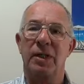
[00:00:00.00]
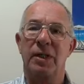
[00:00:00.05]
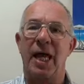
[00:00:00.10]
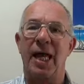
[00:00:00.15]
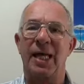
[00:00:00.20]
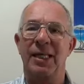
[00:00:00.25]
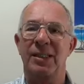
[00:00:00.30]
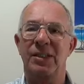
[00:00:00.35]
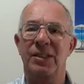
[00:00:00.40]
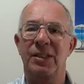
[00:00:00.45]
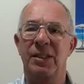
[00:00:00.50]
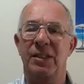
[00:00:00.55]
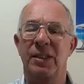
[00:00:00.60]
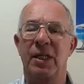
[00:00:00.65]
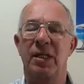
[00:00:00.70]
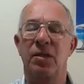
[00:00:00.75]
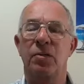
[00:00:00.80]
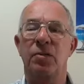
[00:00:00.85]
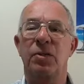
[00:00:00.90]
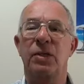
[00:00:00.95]
excellent
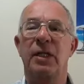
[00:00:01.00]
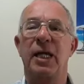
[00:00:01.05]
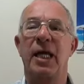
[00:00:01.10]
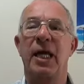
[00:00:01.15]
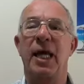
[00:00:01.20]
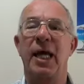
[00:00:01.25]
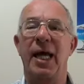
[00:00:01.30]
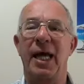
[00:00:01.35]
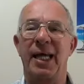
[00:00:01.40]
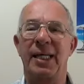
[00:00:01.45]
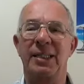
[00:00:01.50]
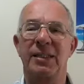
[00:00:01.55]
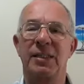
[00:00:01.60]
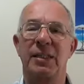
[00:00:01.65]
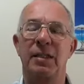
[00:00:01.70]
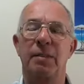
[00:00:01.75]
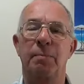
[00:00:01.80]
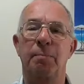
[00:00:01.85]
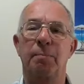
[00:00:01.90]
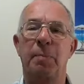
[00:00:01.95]
healthcare,
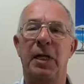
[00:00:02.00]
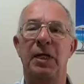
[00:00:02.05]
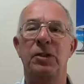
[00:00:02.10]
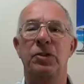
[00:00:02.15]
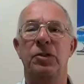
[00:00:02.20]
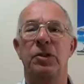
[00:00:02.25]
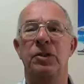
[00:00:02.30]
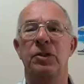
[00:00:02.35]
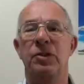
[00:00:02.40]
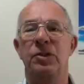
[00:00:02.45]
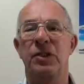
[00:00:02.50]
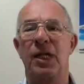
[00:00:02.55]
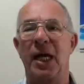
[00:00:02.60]
excellent pensions,